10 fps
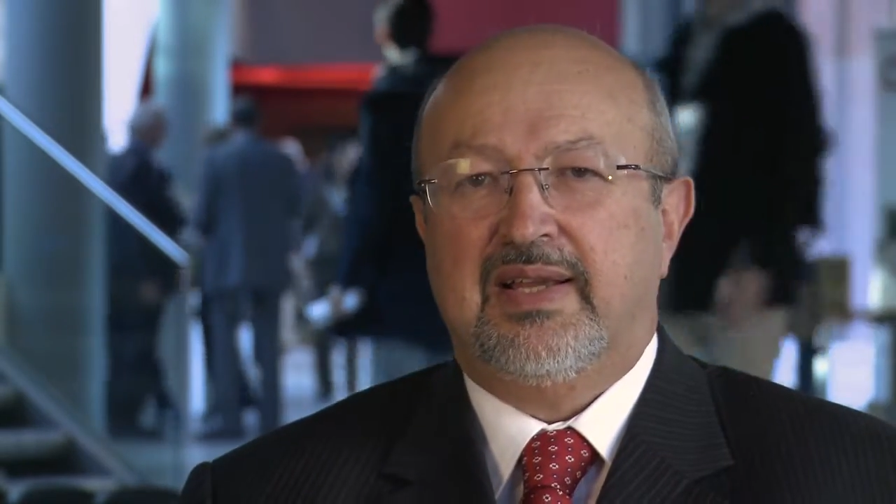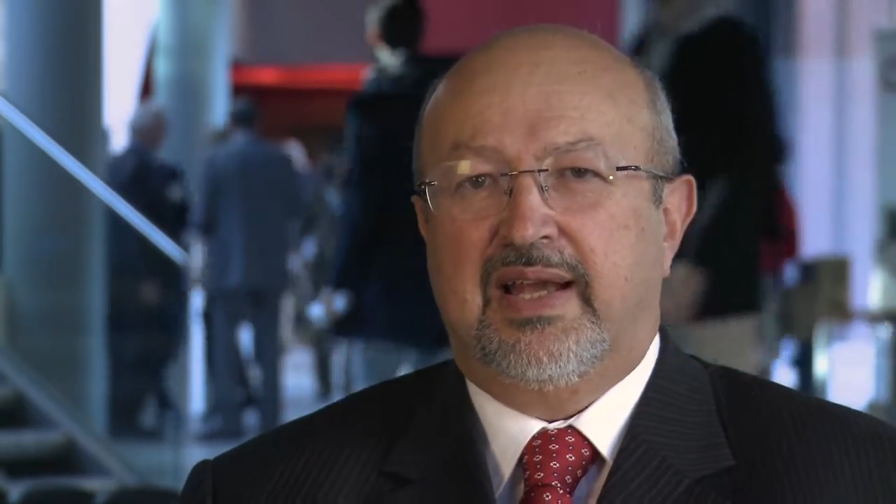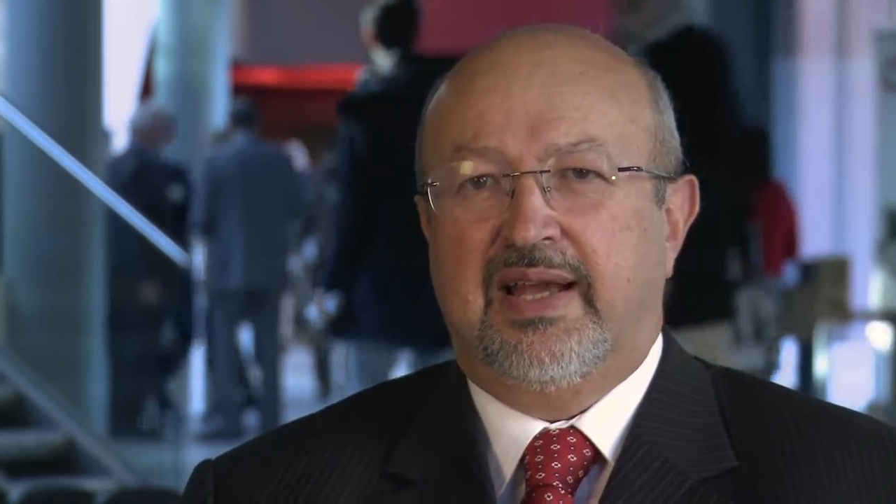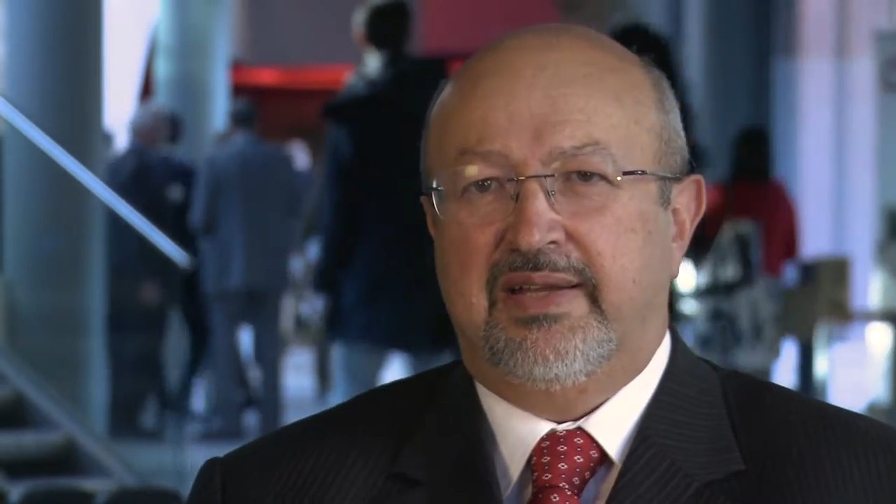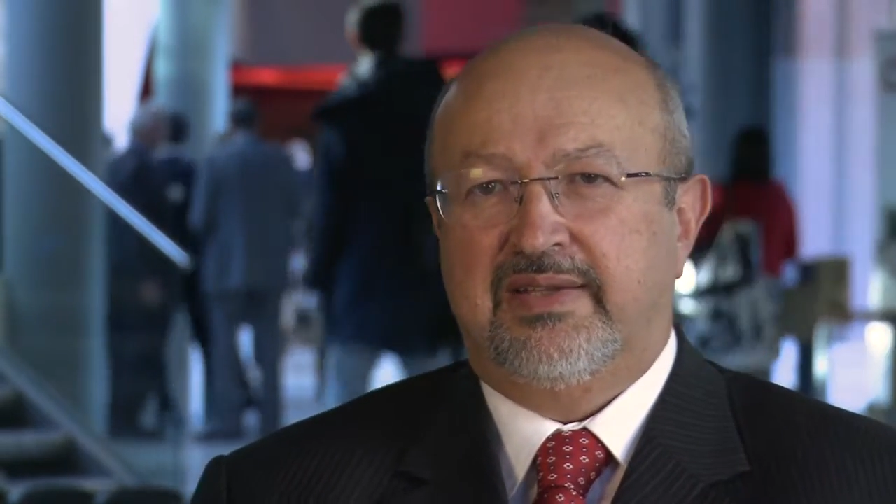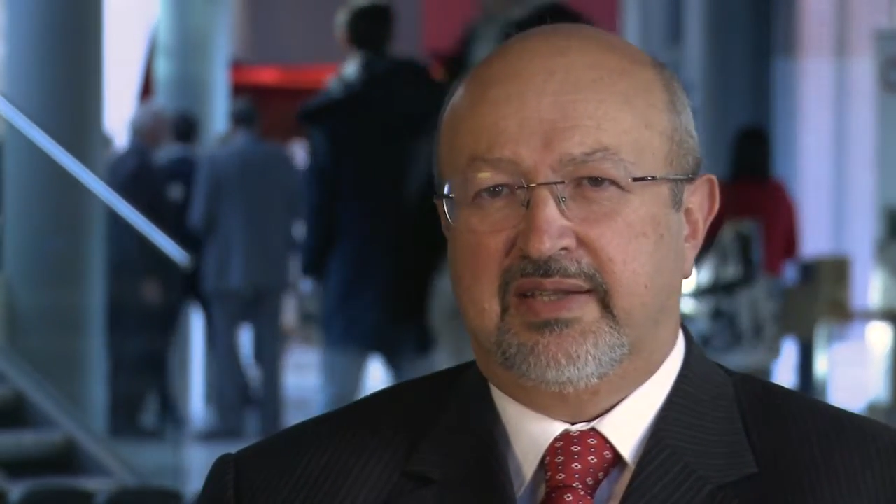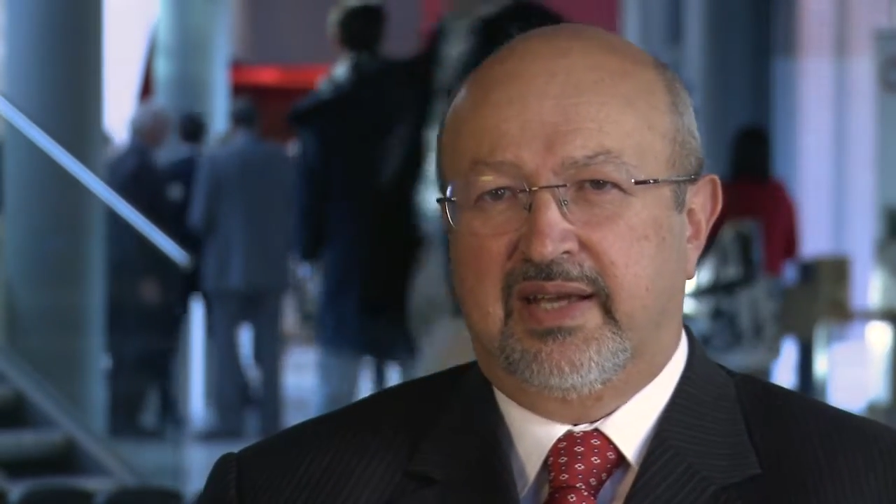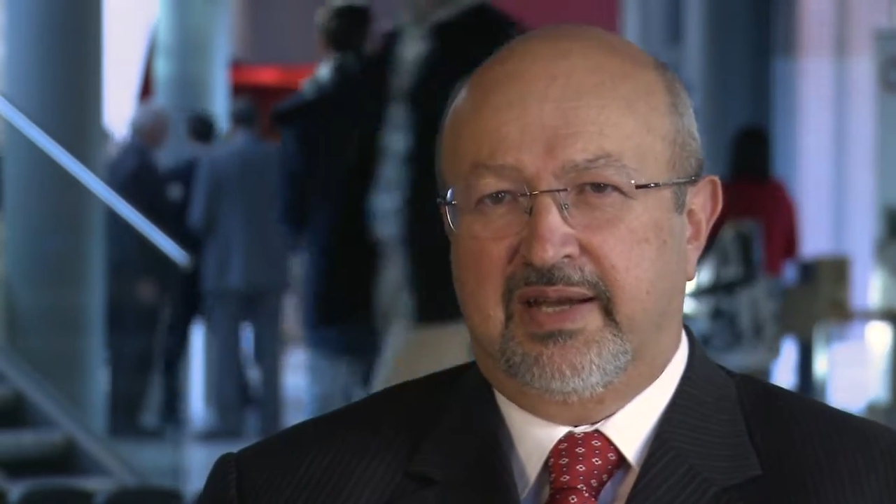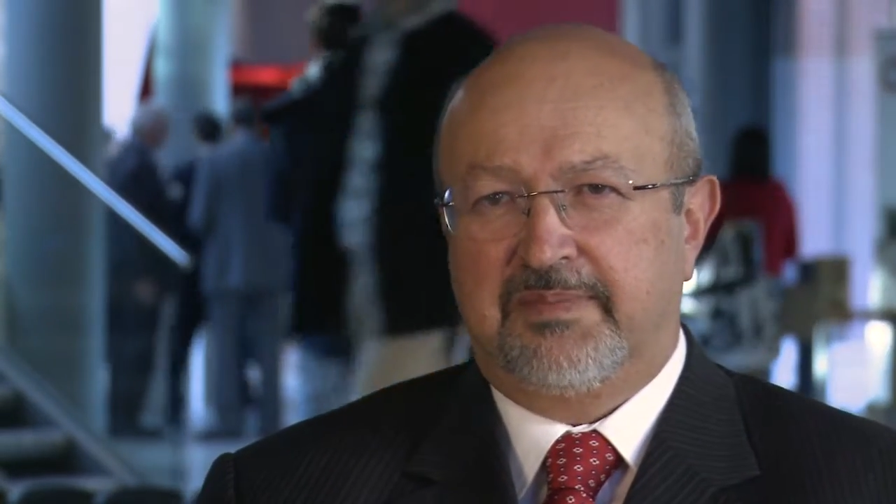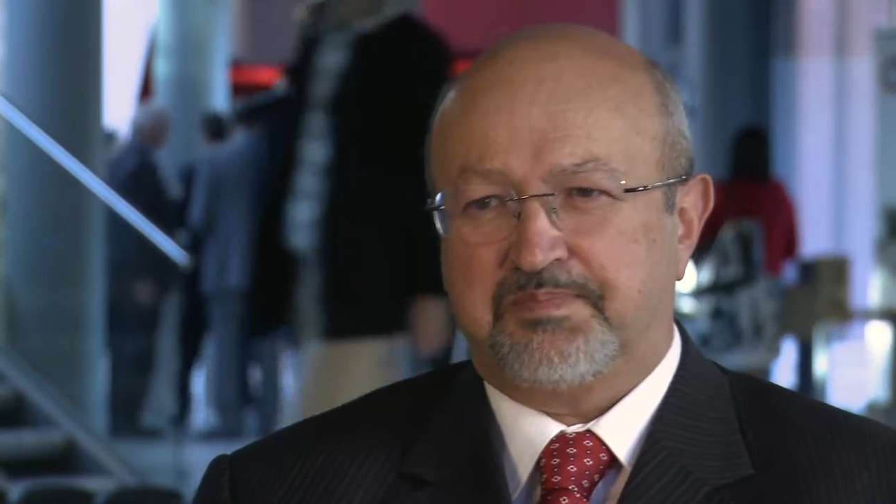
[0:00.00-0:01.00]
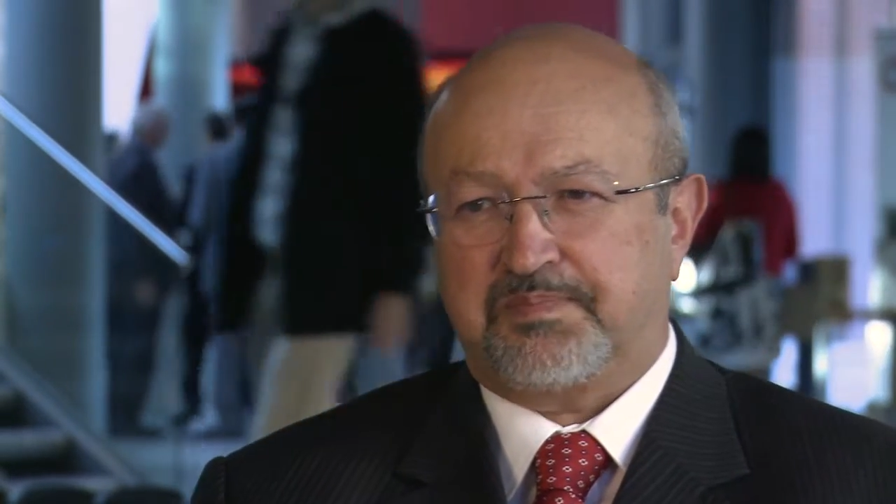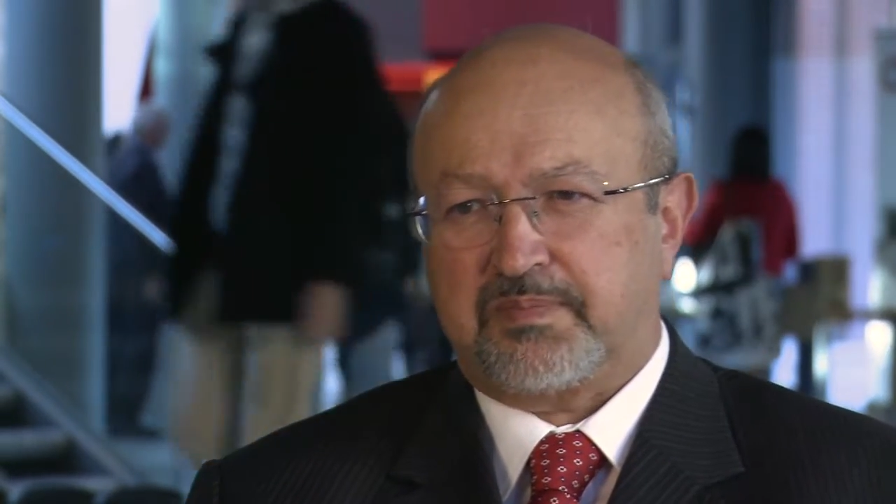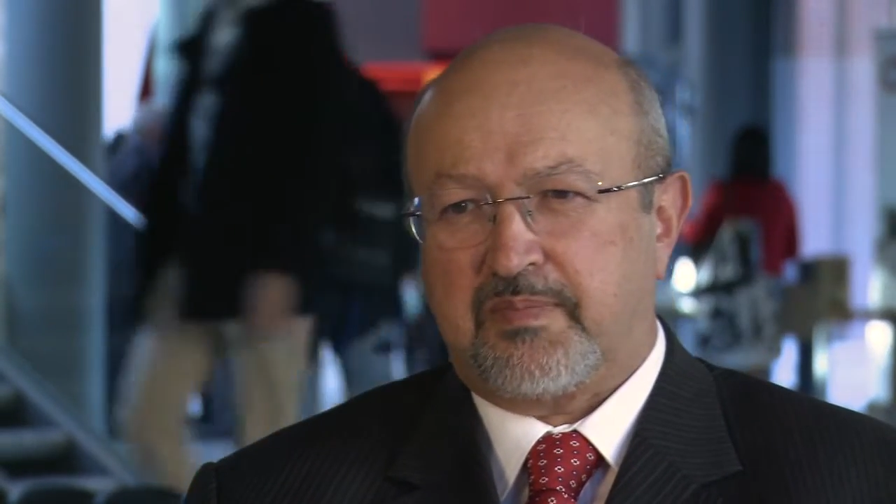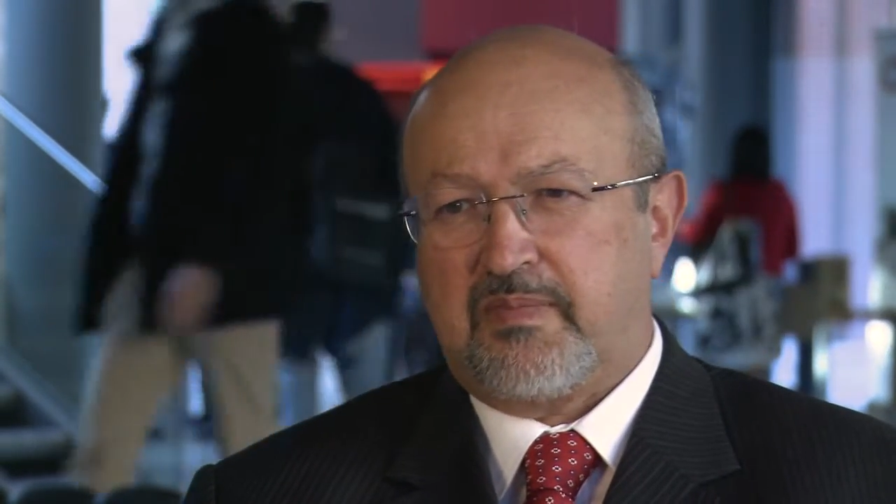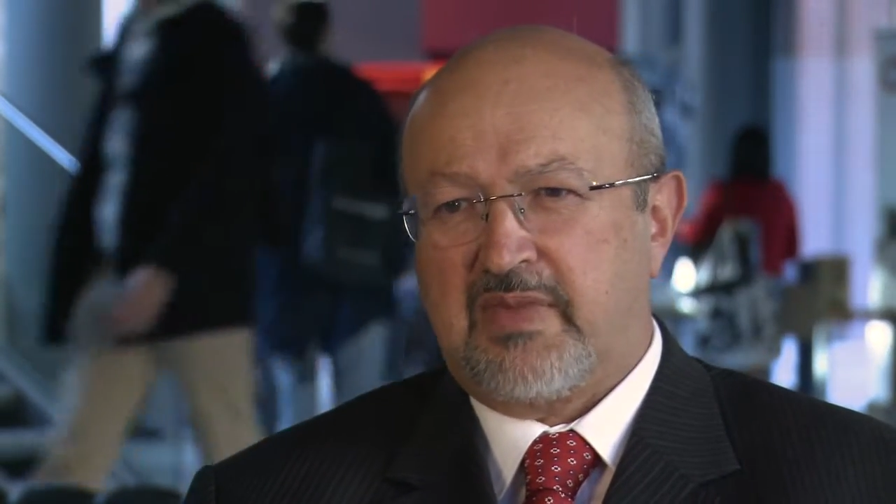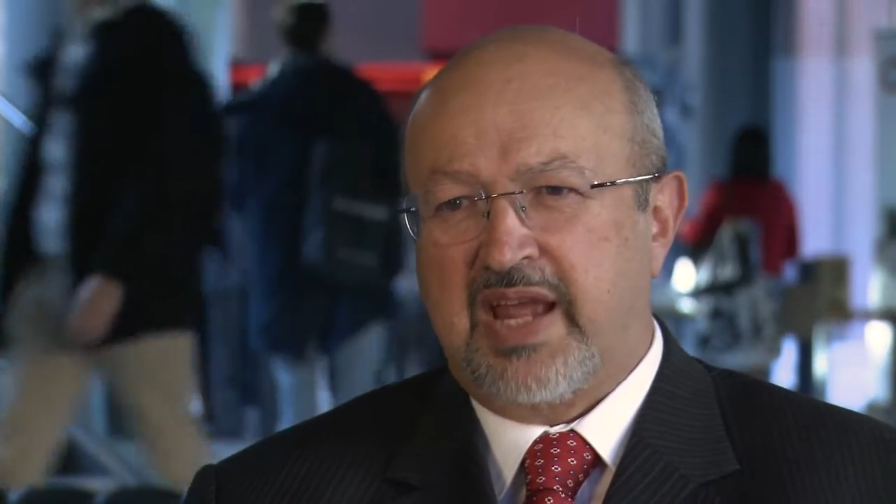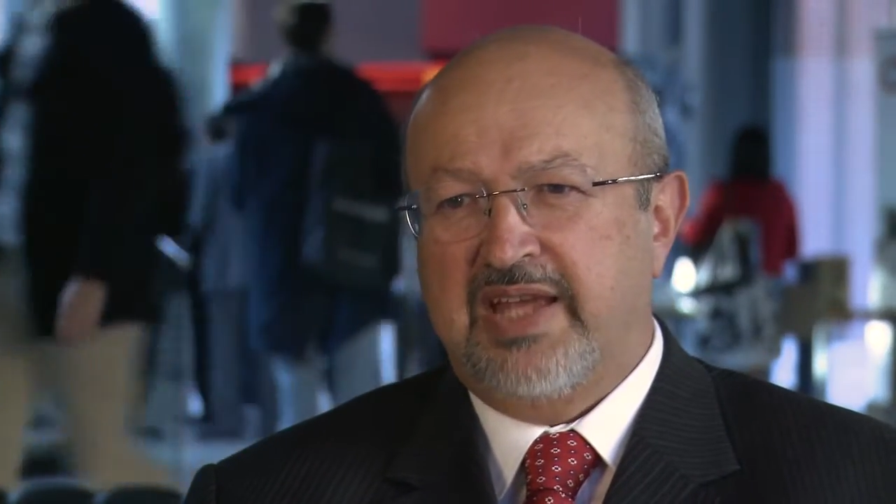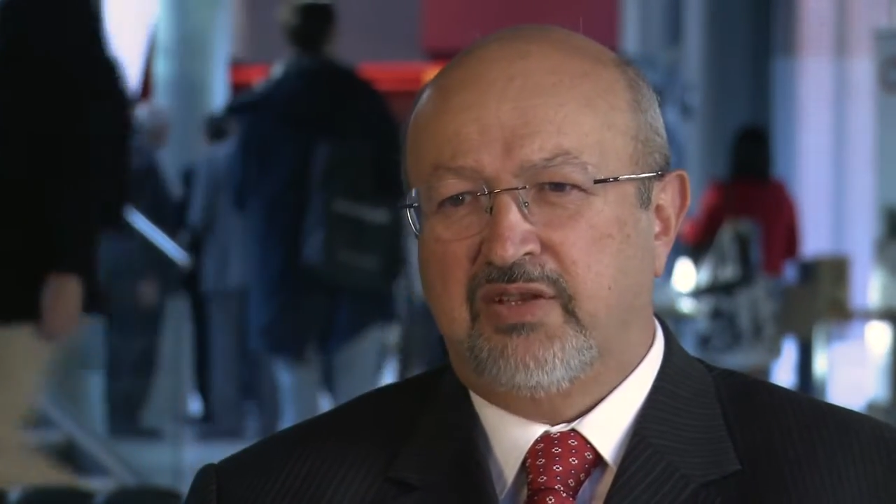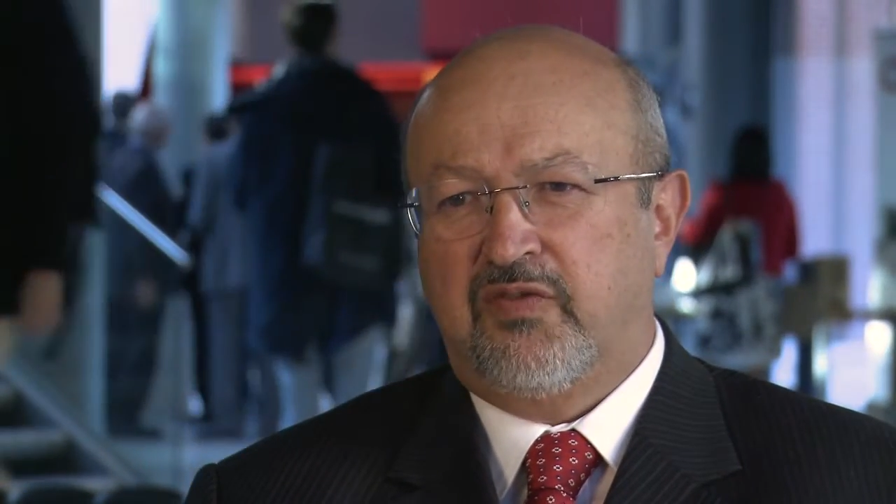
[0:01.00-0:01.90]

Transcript: And